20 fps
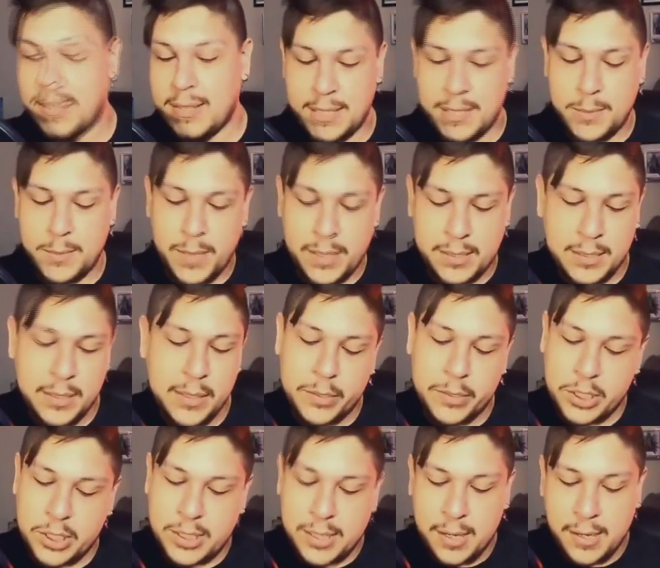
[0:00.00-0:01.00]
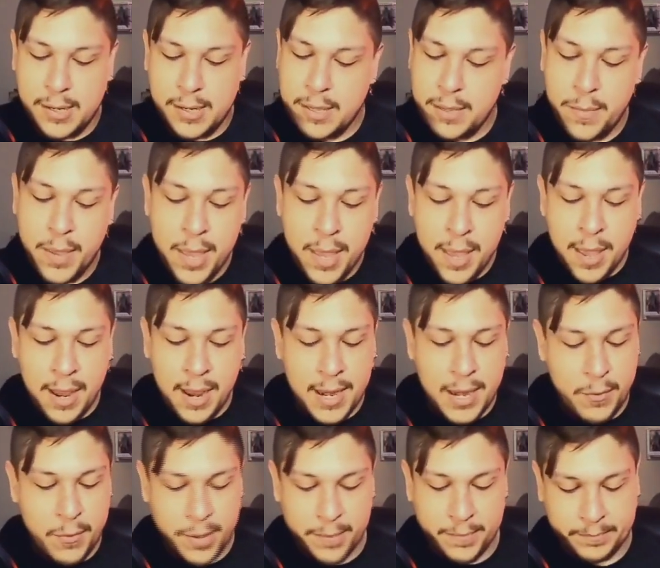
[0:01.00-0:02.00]
That's basically what she's telling them.
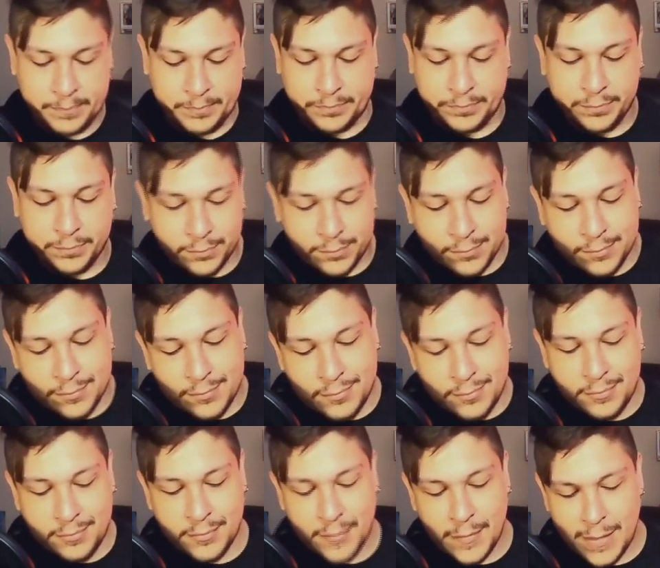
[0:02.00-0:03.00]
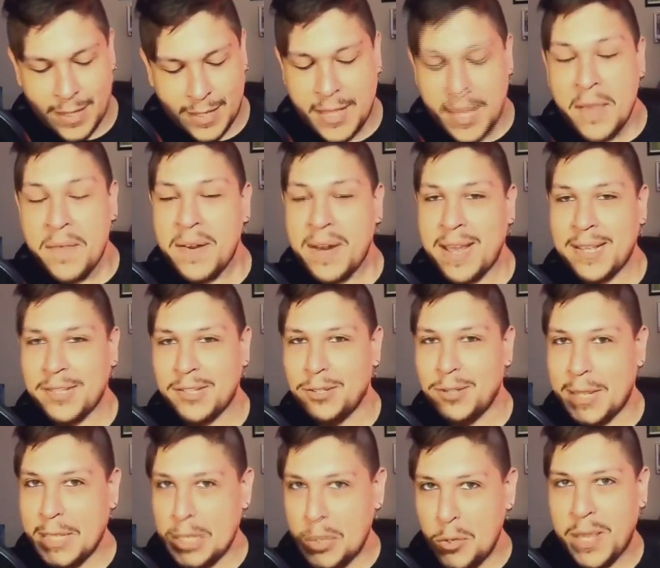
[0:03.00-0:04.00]
Anyway, like they even ask her,
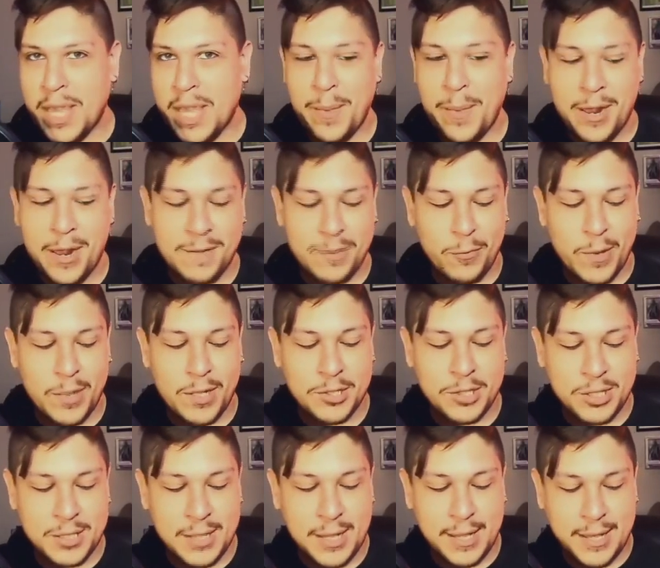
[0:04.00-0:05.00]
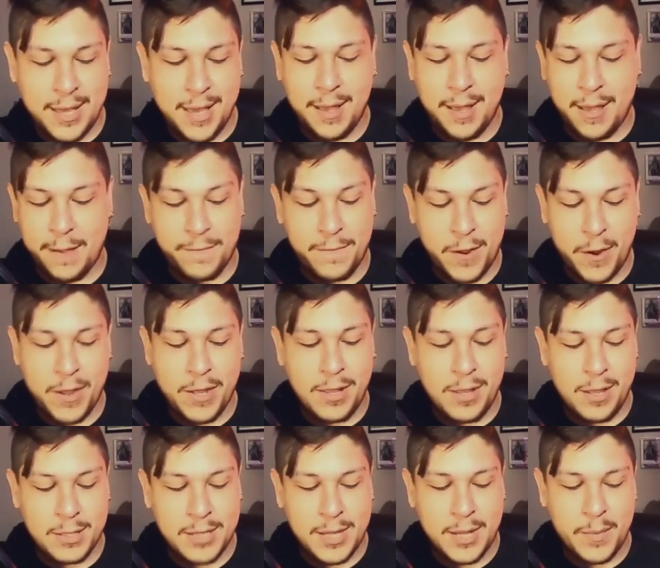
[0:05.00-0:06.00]
like, you came out of the well, and she's like, Yeah, a very
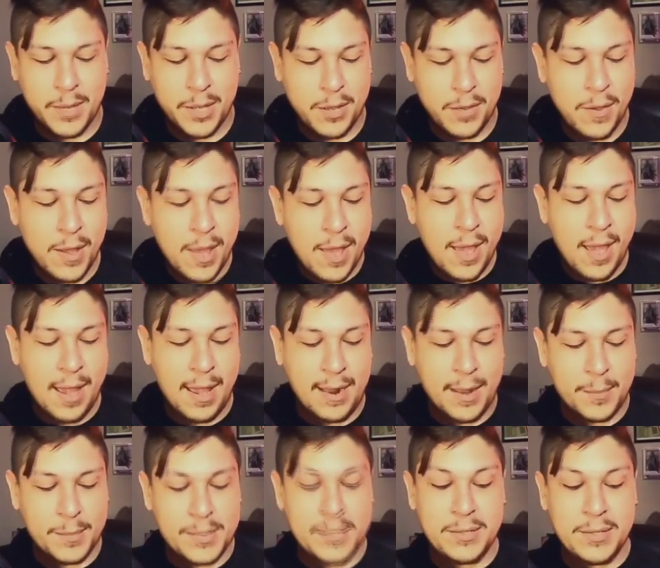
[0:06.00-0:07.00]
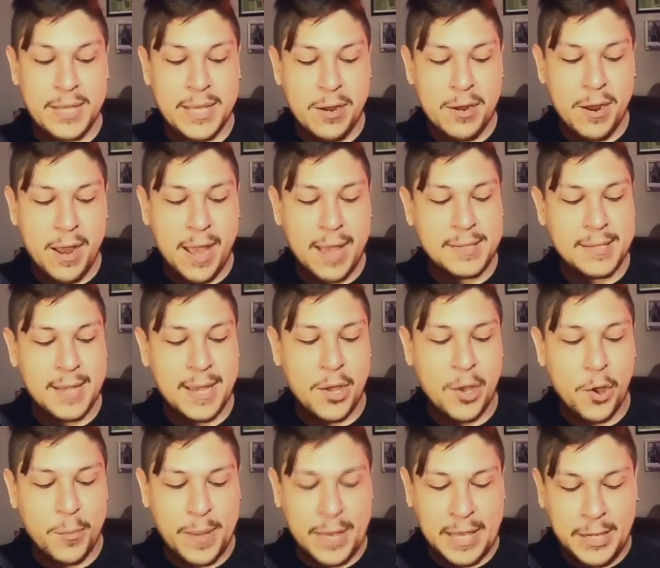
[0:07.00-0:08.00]
long time ago. And I'm still here as I
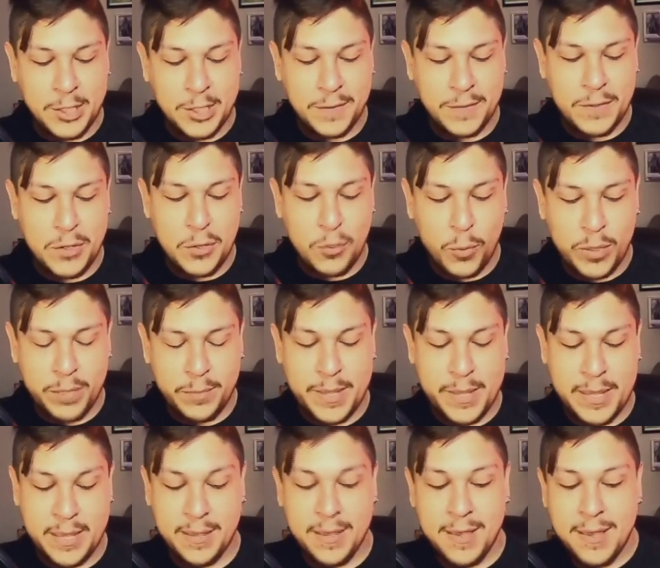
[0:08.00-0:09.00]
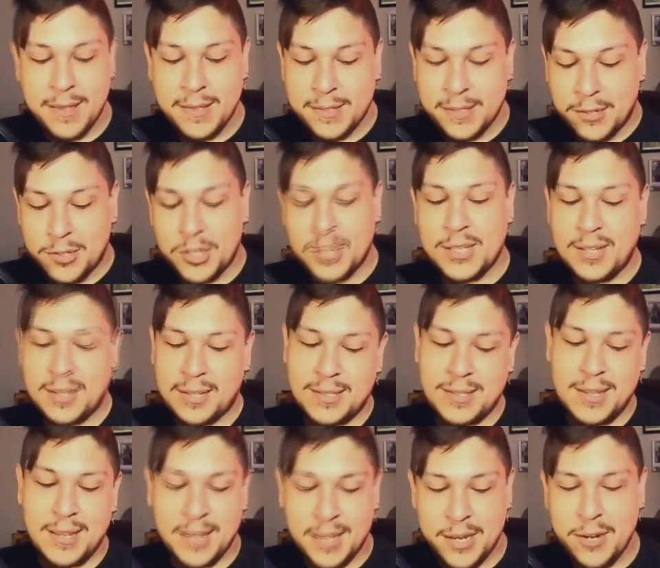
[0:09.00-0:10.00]
hope each of you will be. So she's like
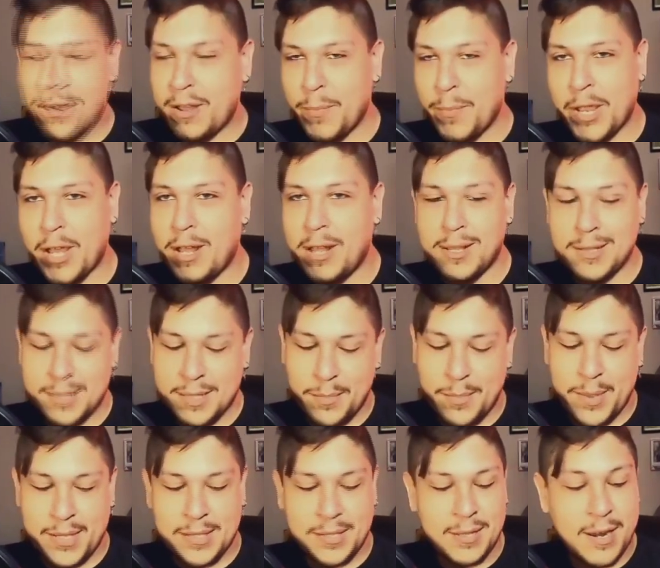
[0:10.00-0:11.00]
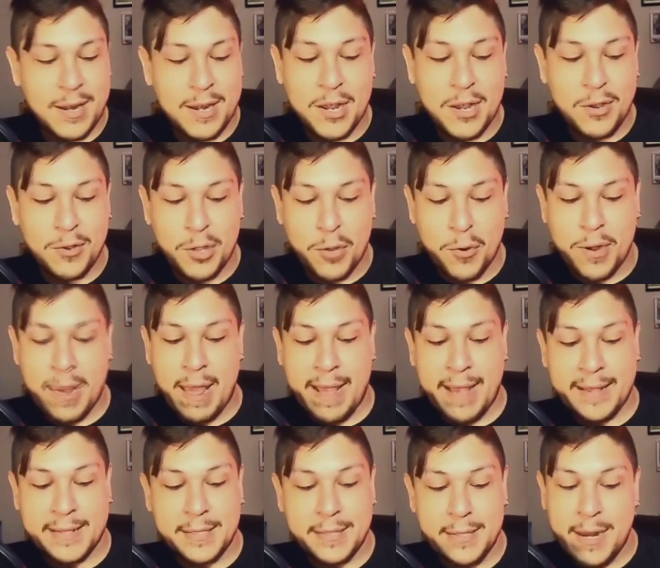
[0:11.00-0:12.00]
saying, you know, Magala is the best that I know, you're in
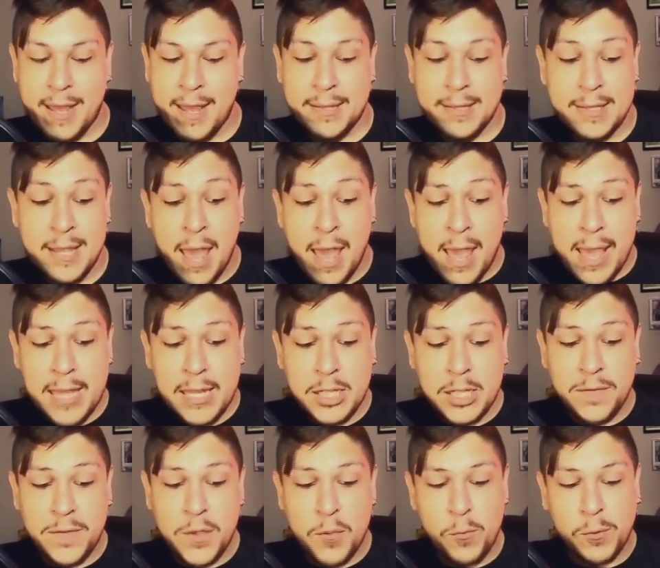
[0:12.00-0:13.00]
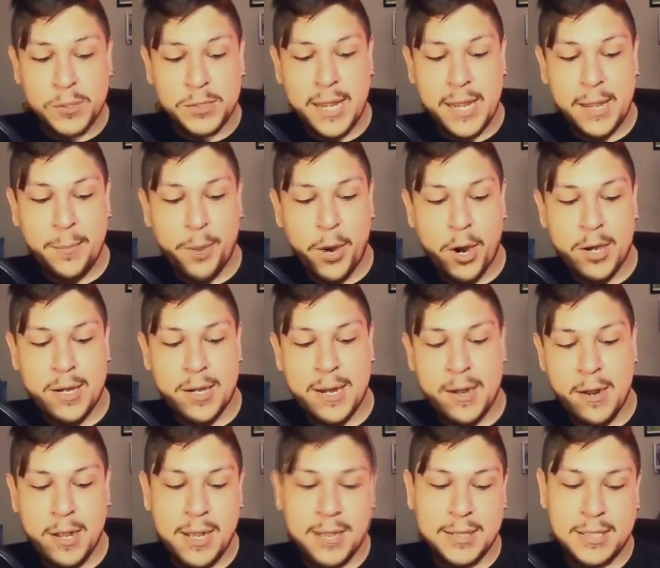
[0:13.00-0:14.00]
excellent hands. Each of you will take part in our
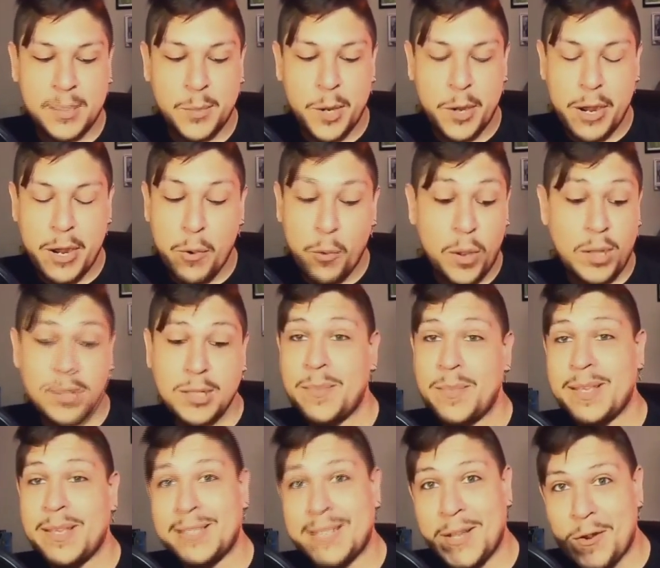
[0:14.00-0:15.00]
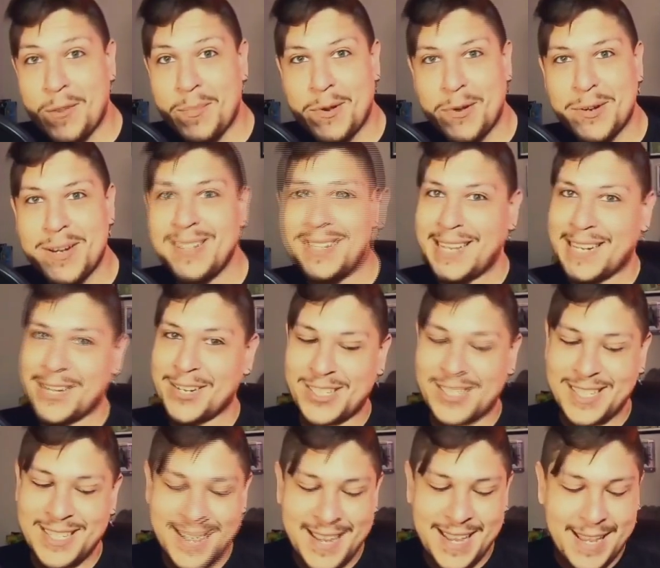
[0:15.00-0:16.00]
customary welcoming ceremony later
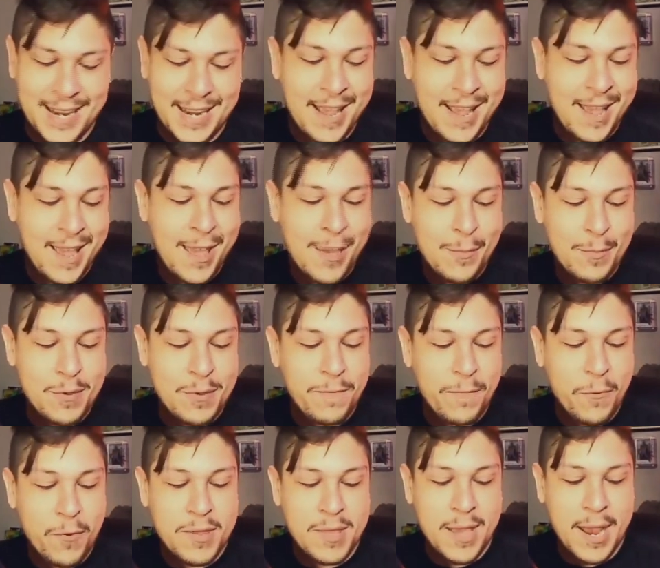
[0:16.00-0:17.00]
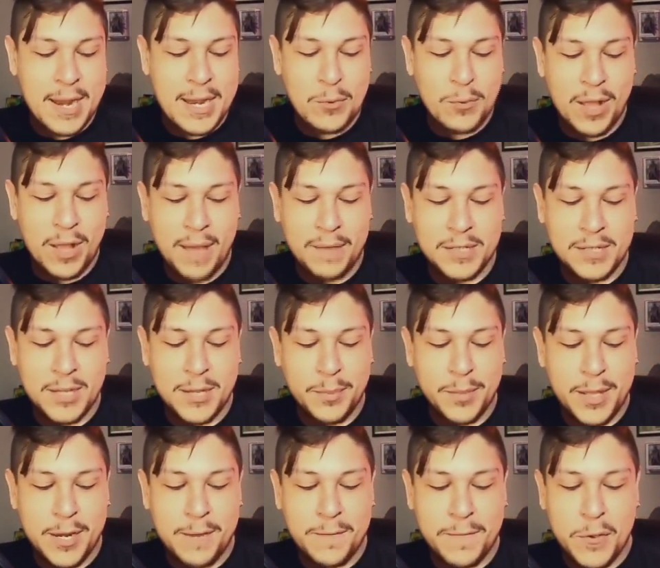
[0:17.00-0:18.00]
tonight. Before that, you will have to
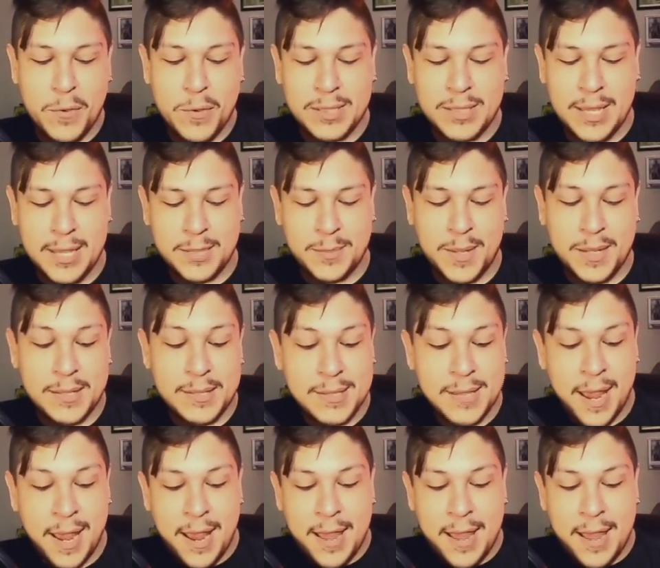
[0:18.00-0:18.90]
complete a few assessments.